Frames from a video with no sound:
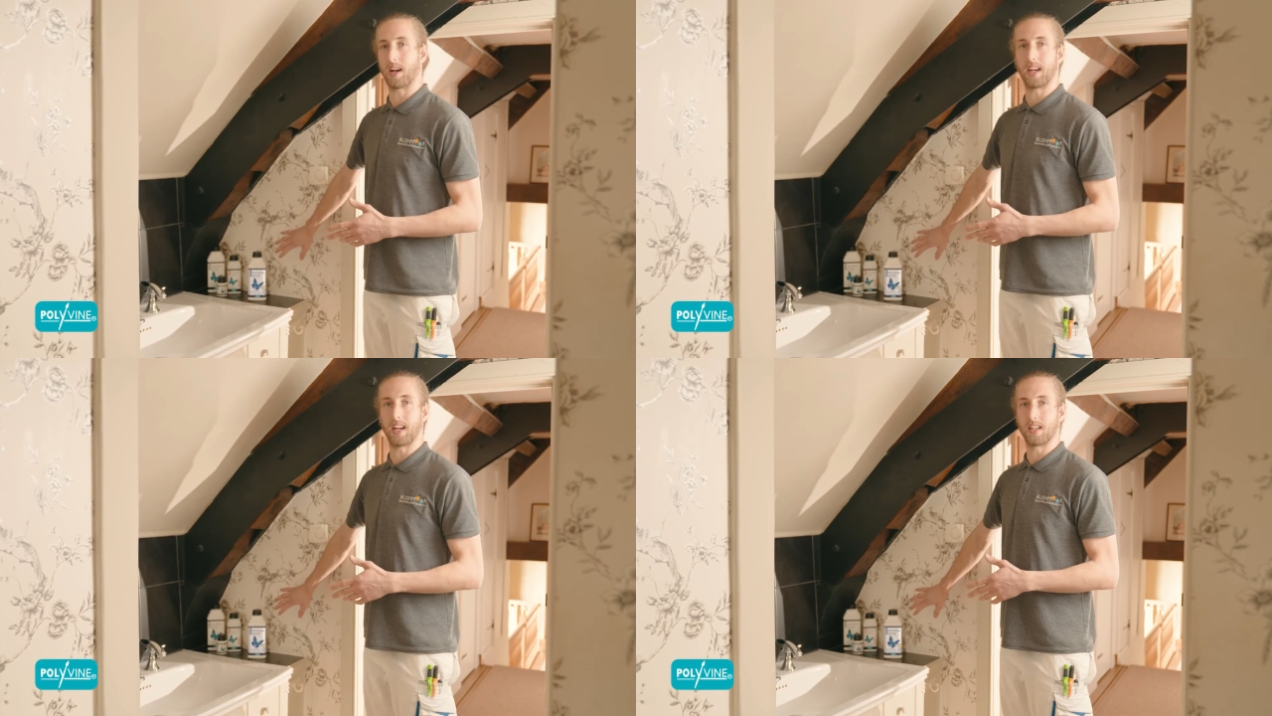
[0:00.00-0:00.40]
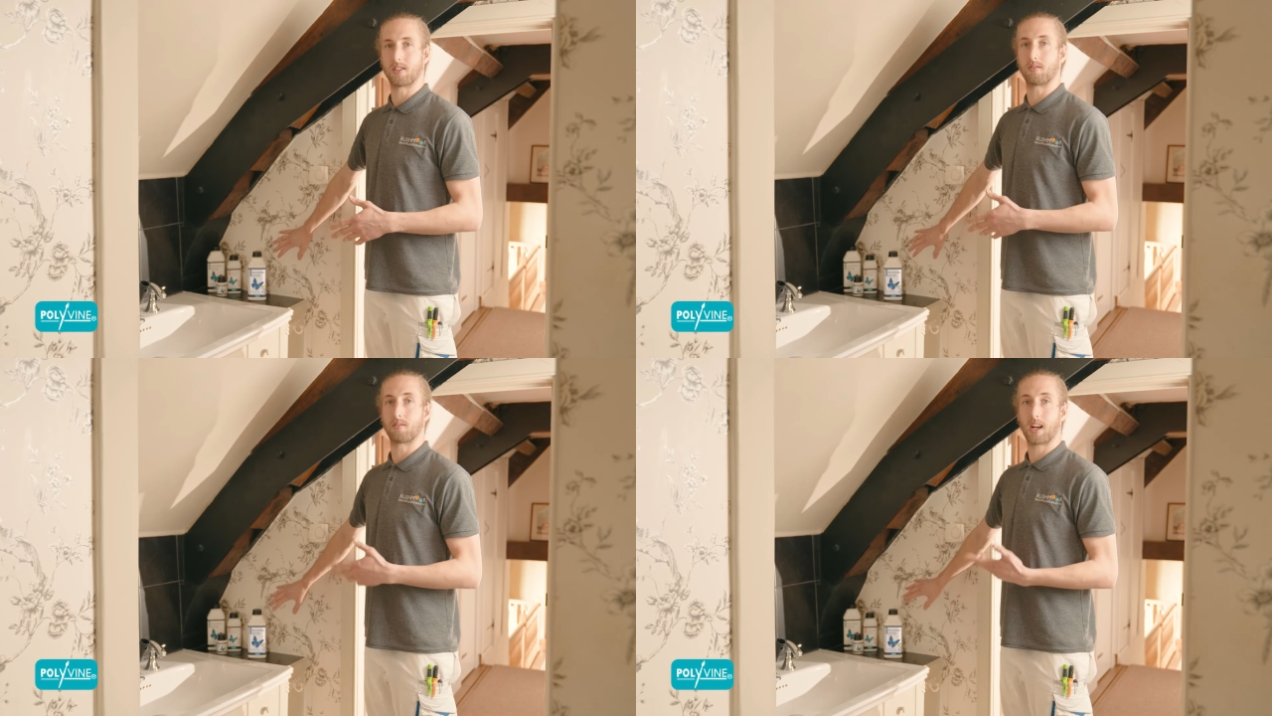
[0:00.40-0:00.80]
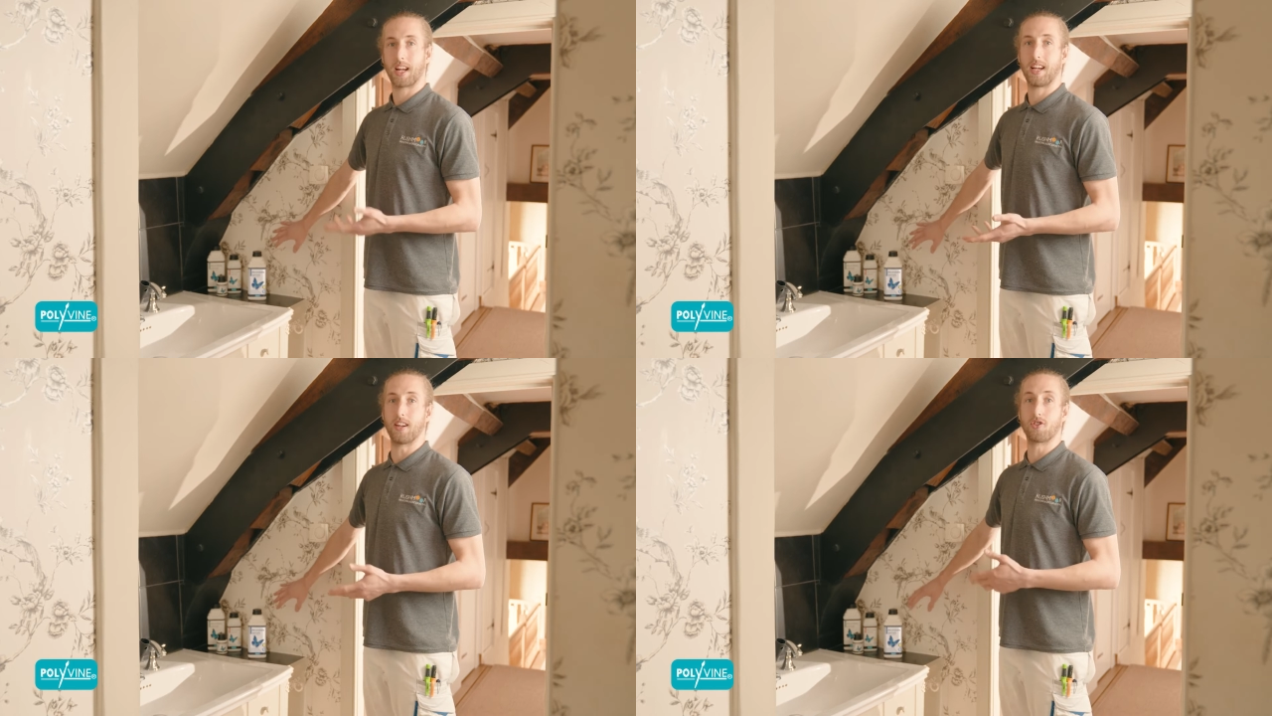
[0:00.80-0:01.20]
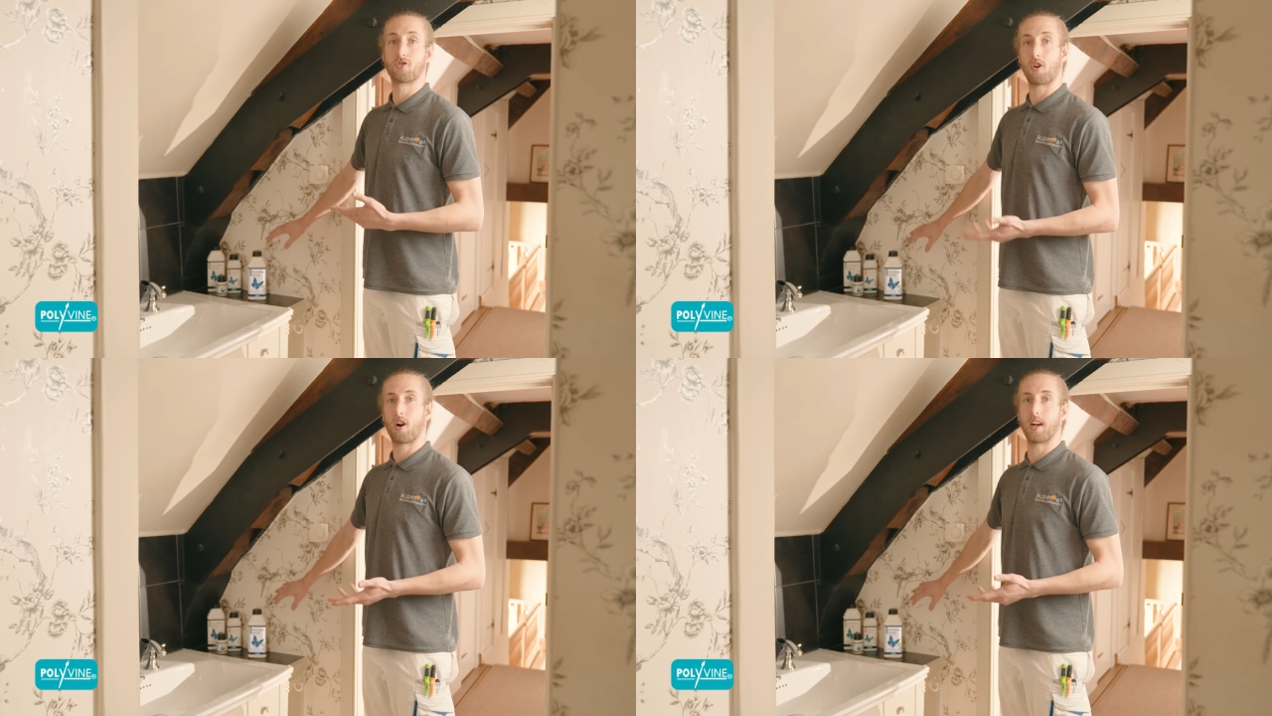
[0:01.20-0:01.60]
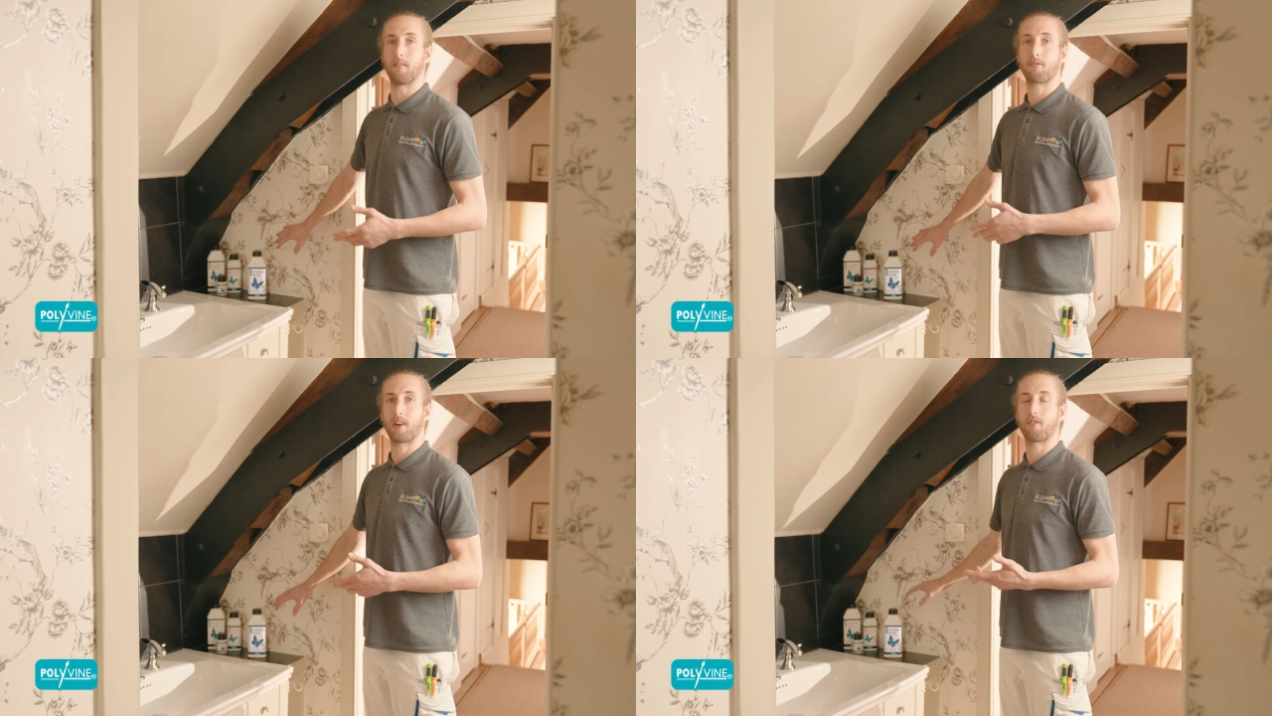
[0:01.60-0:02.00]
is clean and dry and
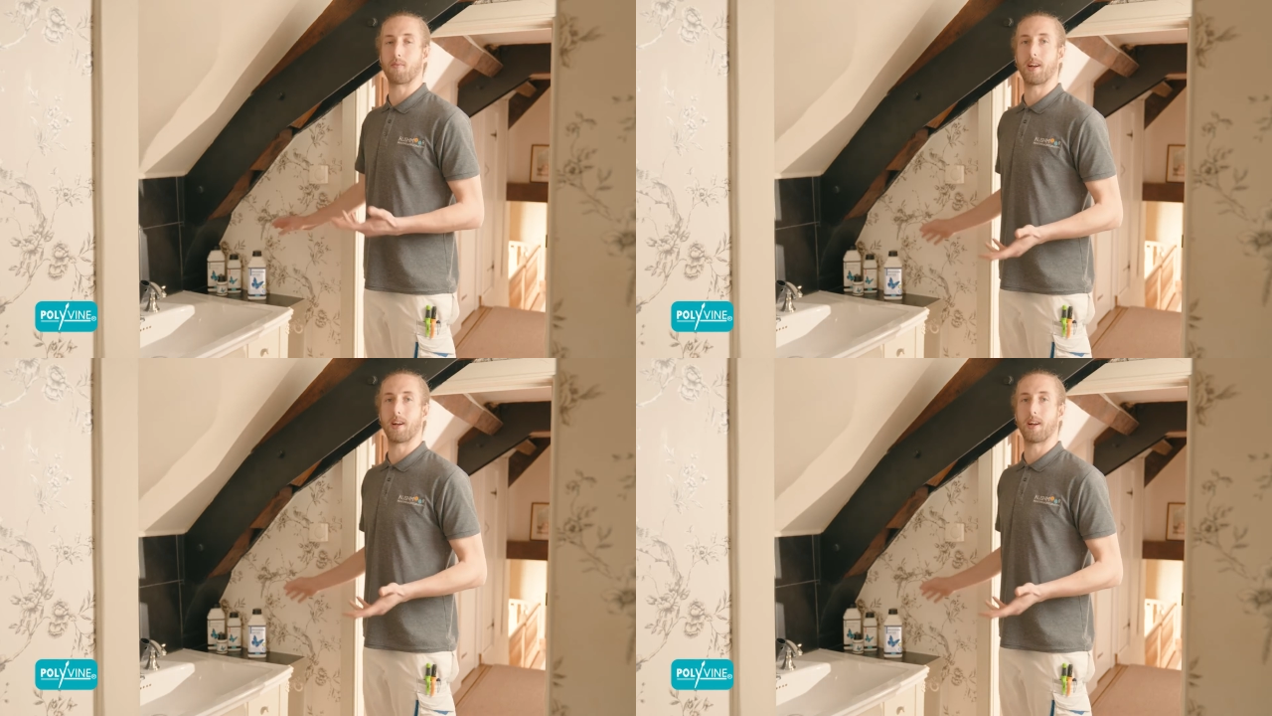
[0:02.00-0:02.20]
free from